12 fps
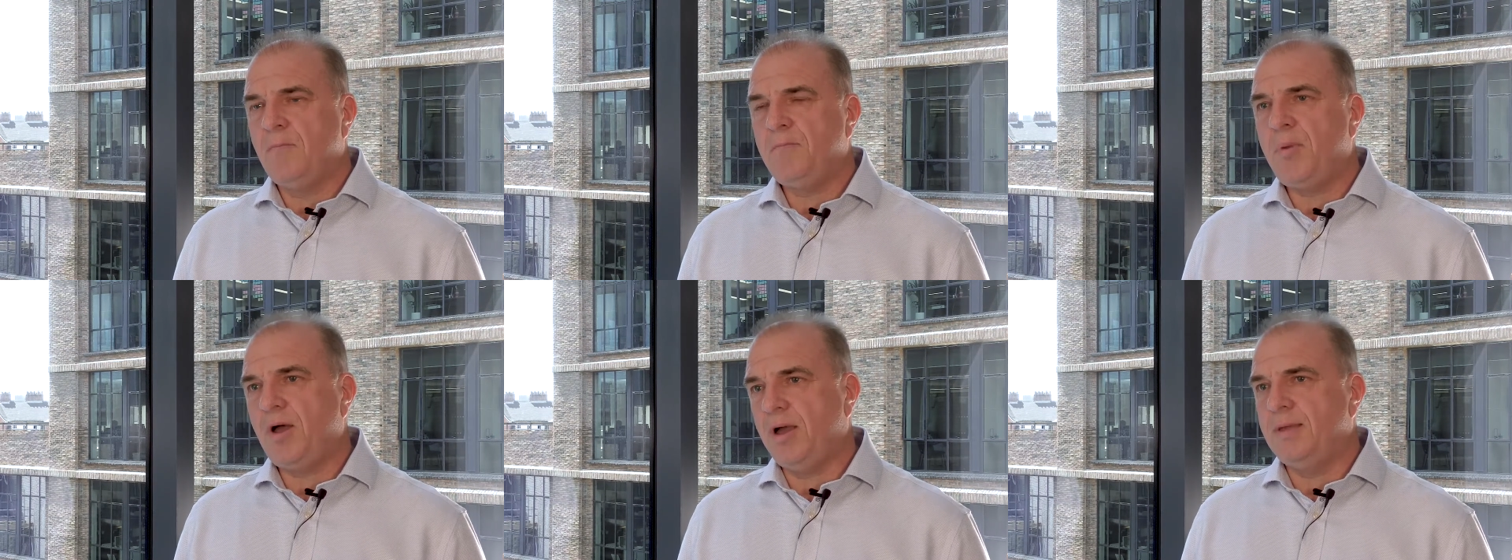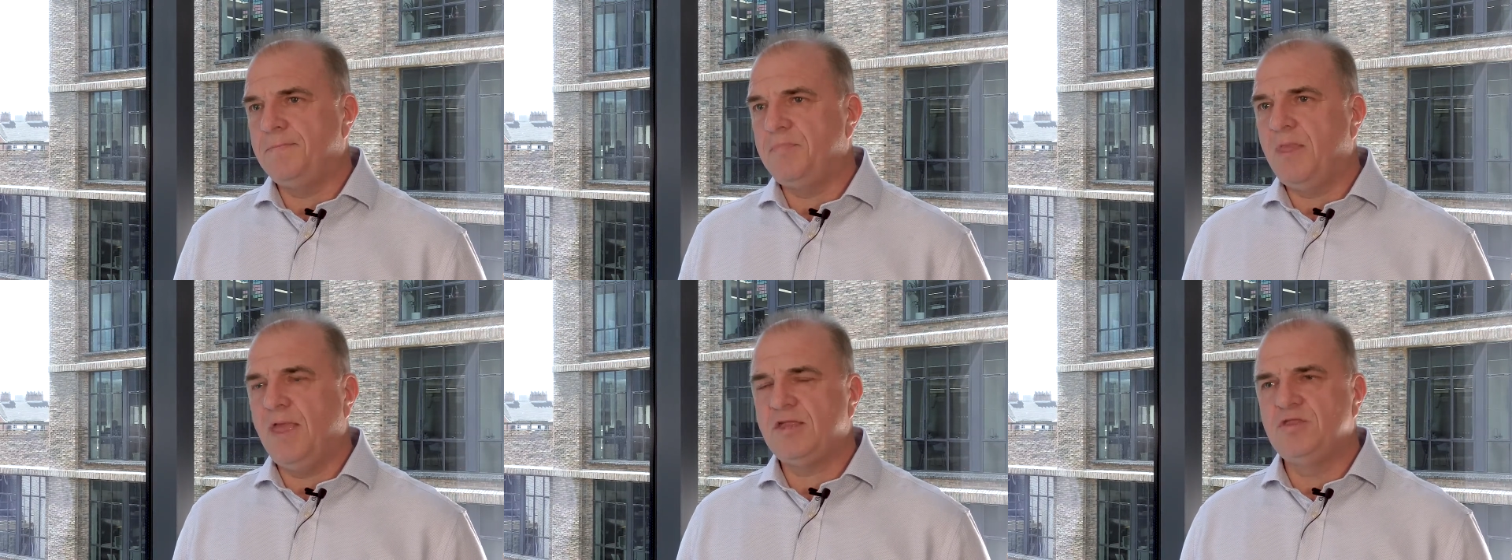But
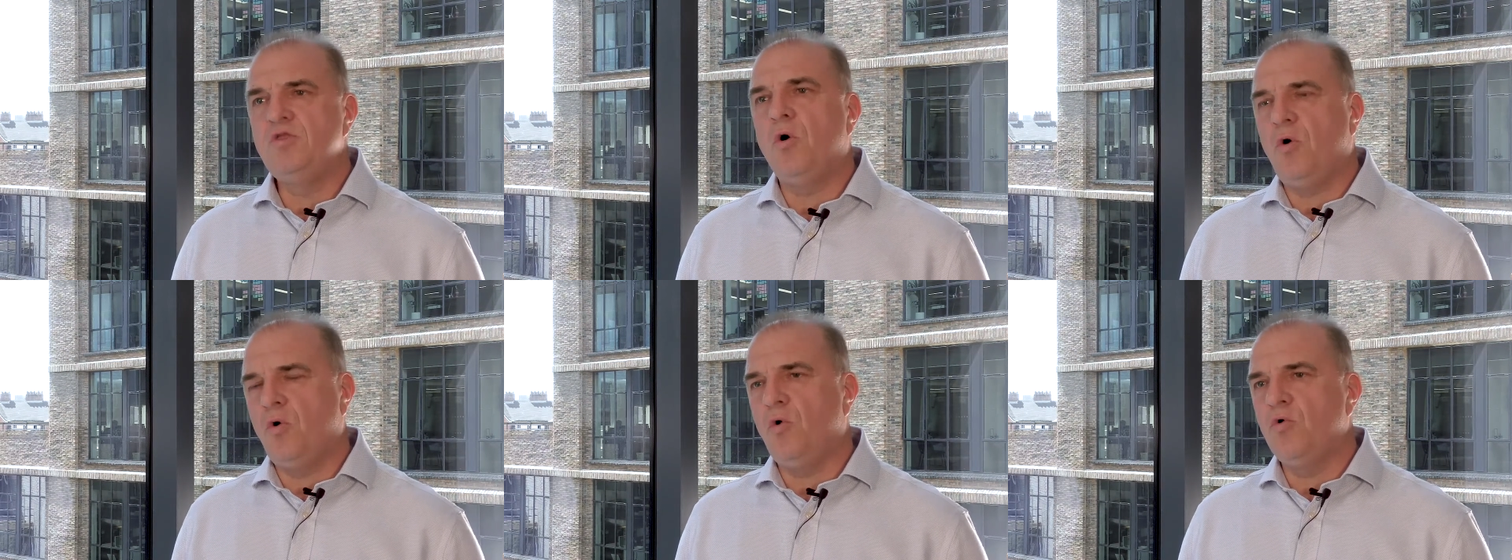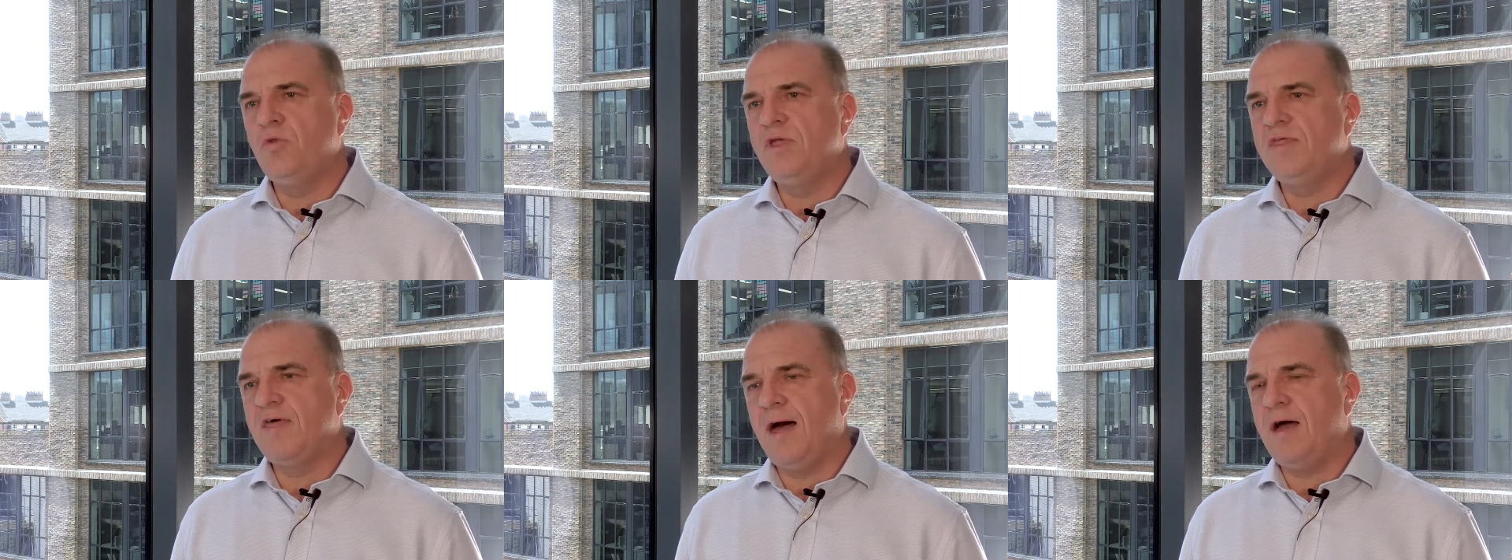it's not only
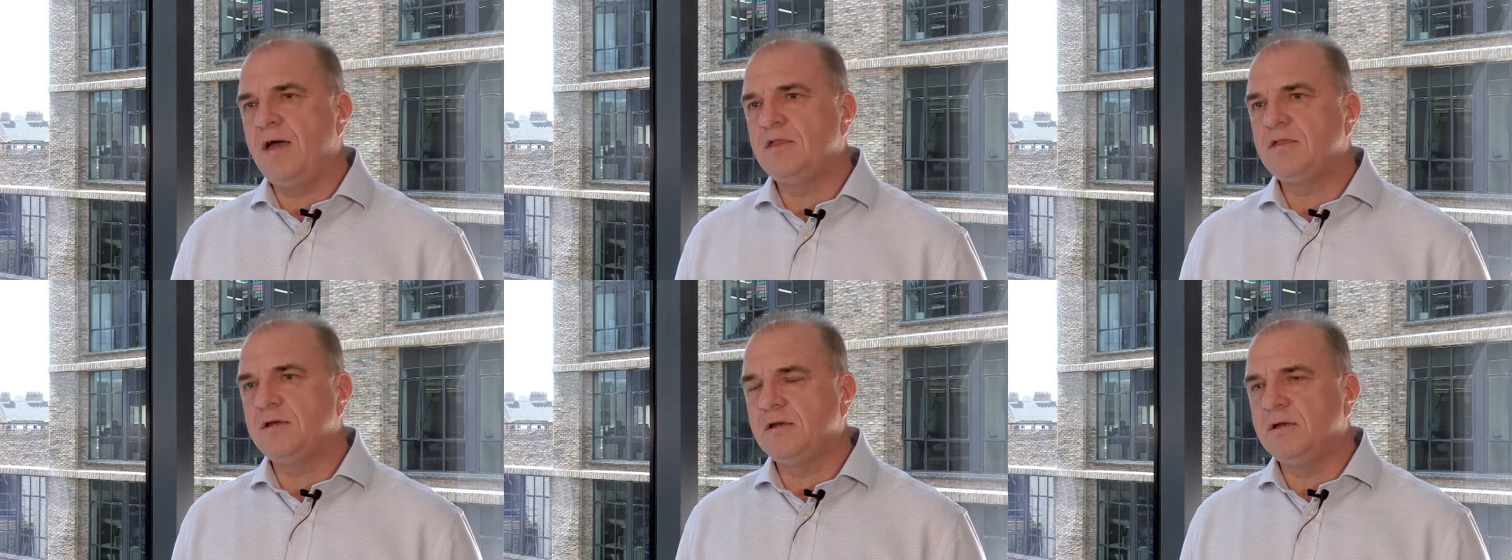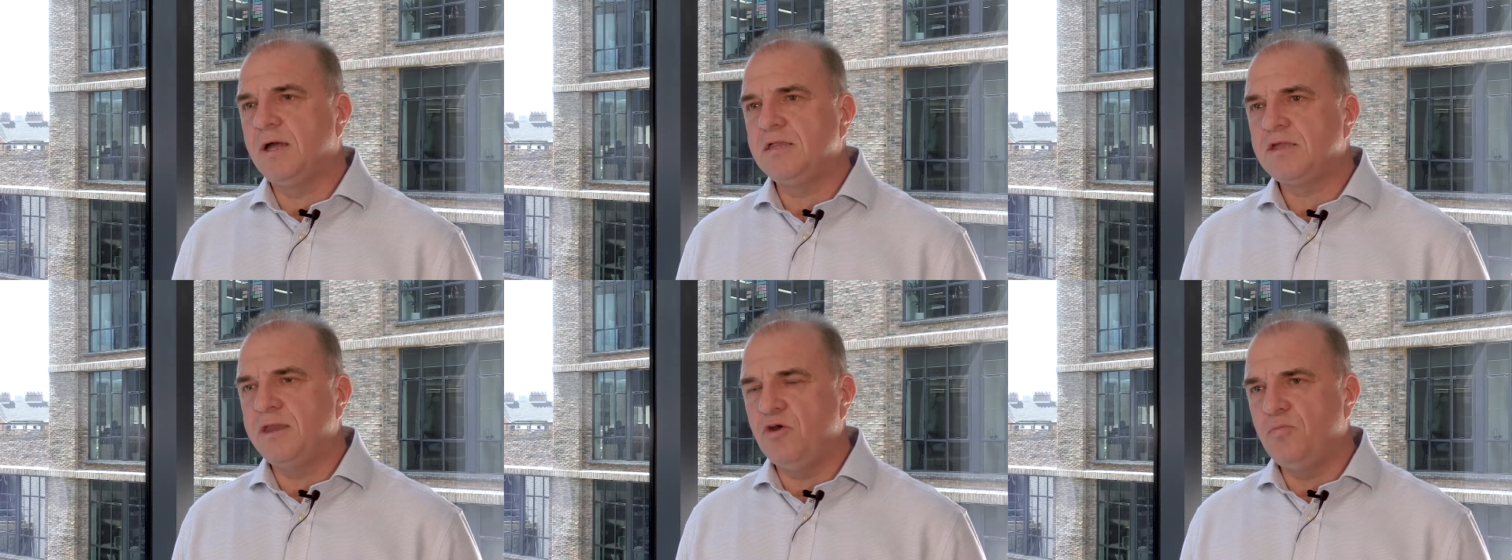that as
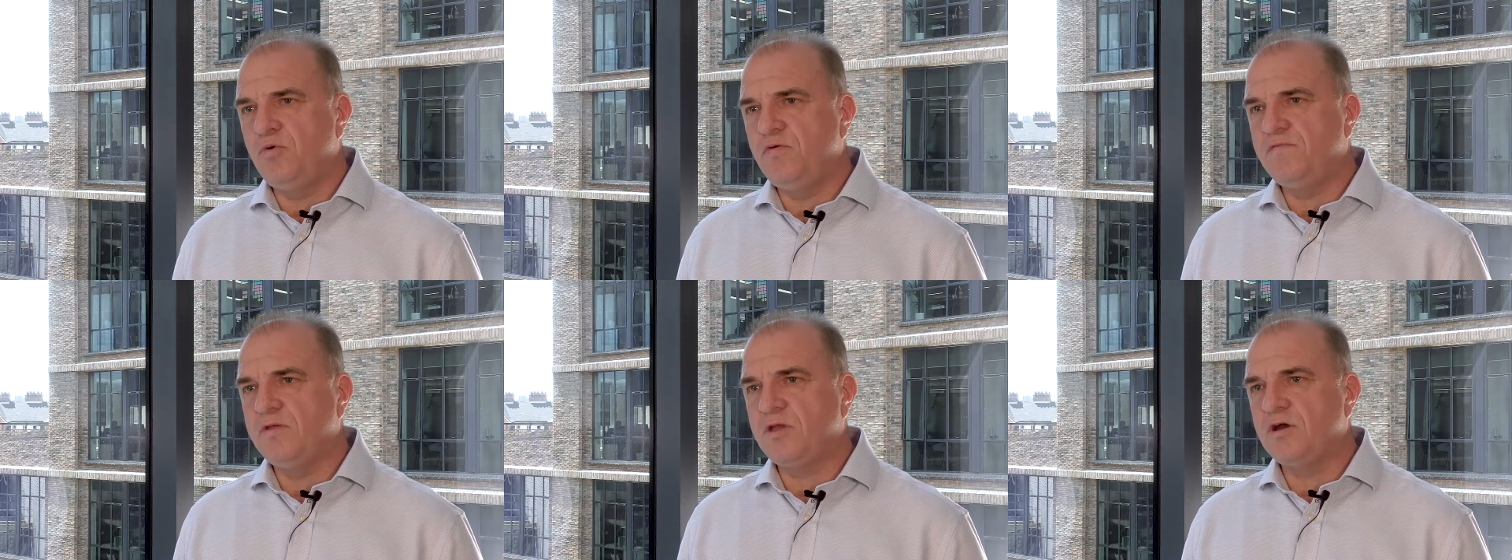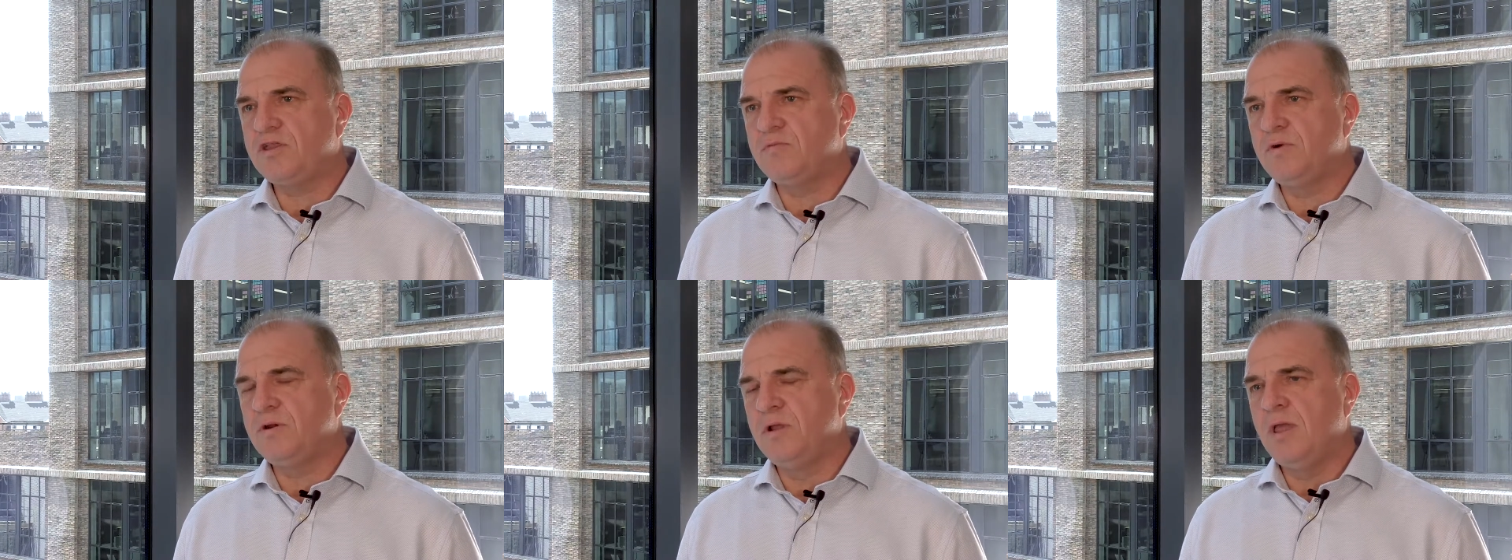an output for the
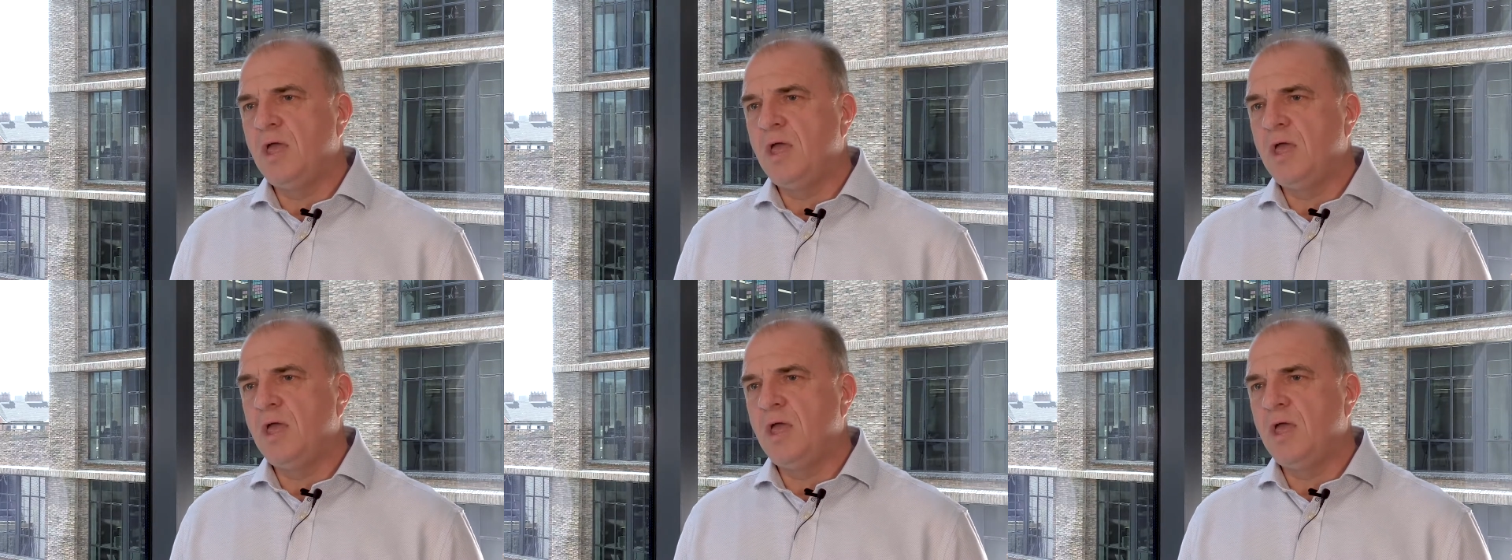customer.